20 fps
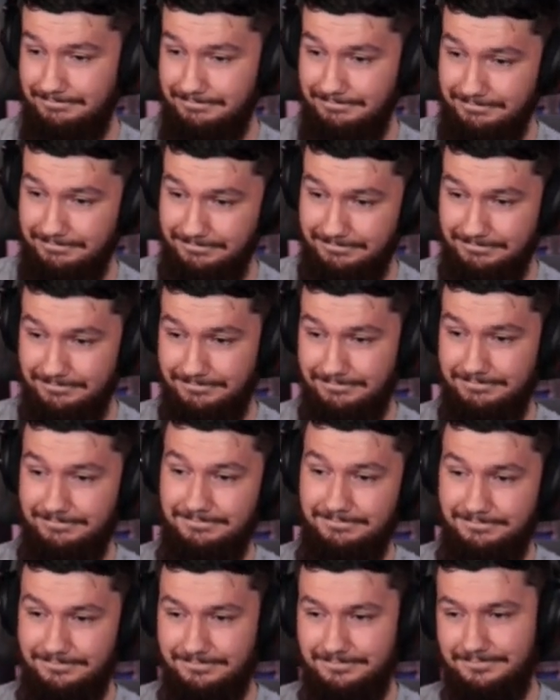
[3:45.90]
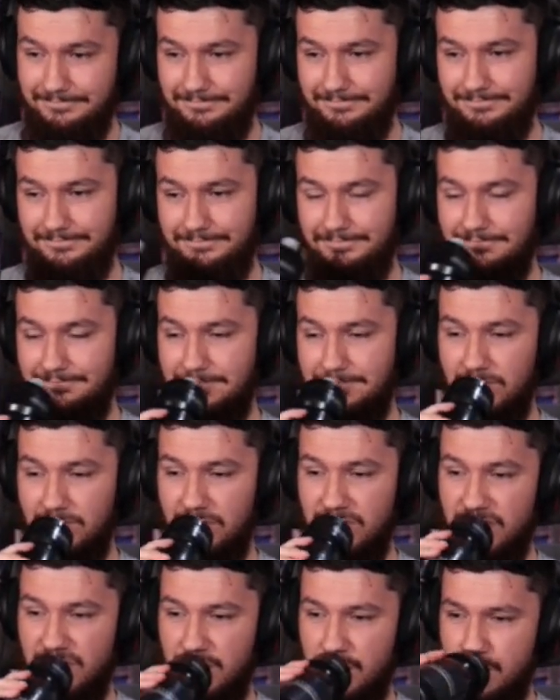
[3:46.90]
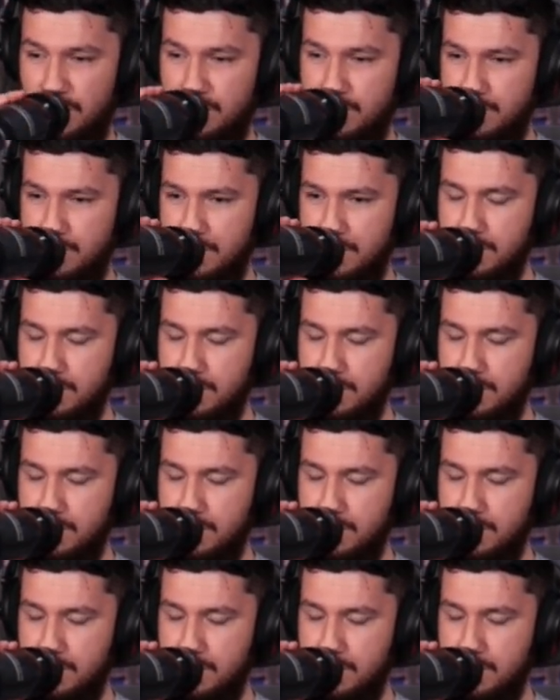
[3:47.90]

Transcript: The person shown says nothing.